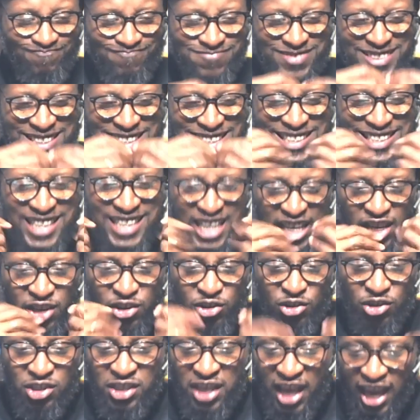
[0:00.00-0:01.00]

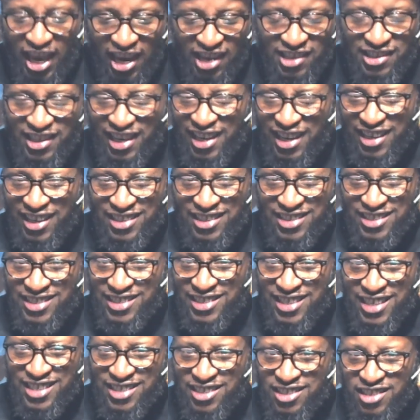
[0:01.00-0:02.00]
cedar taste that
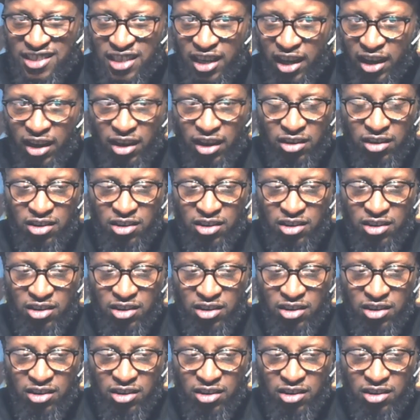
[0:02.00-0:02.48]
exists there.